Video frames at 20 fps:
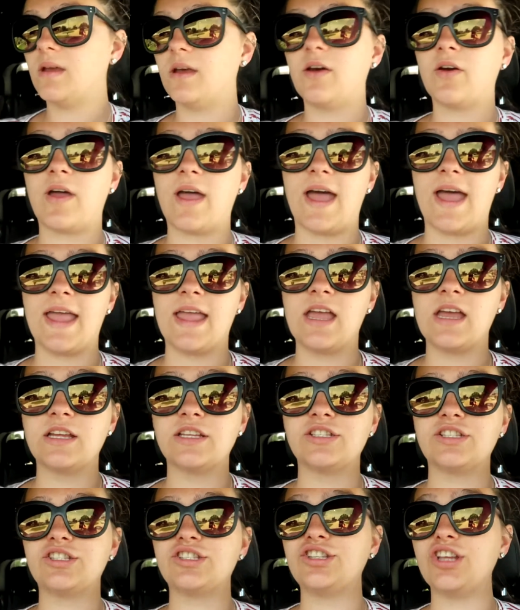Okay,
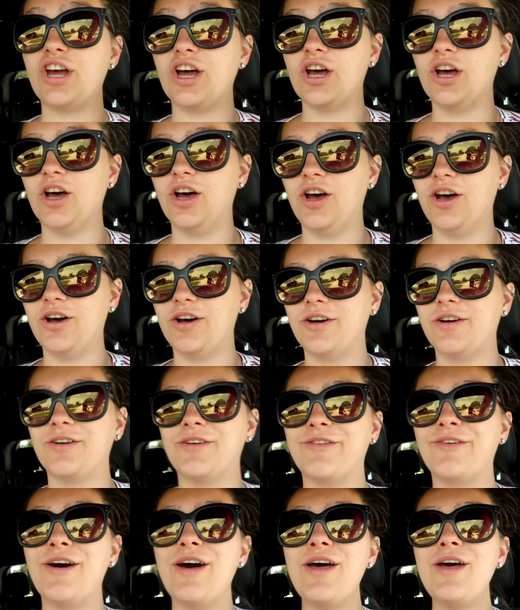
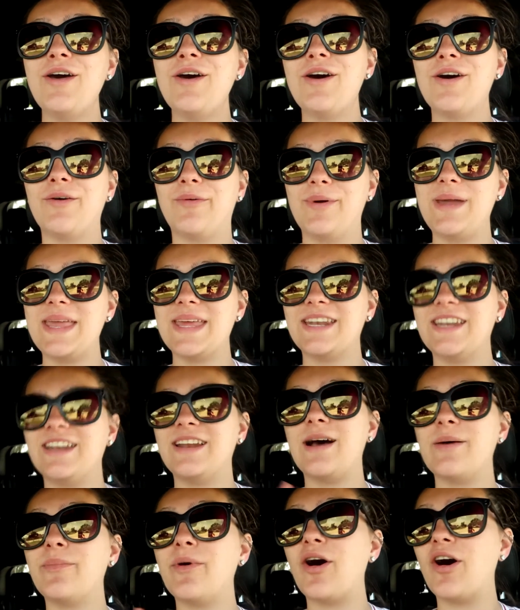so we ended
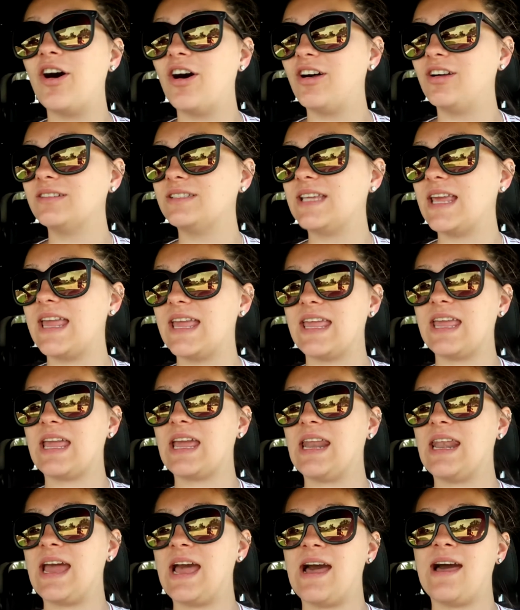up all taking
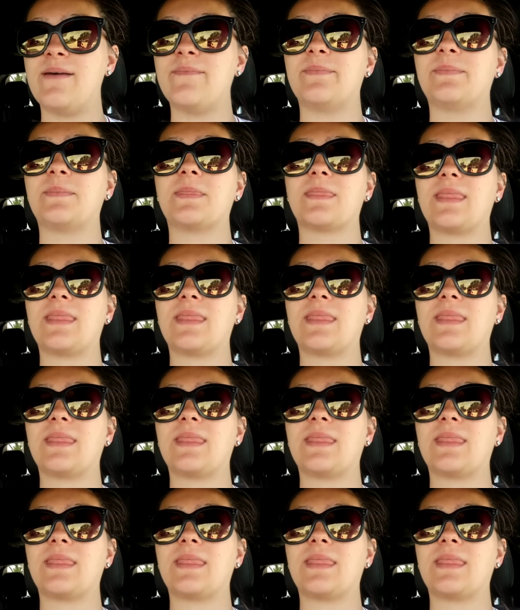a nap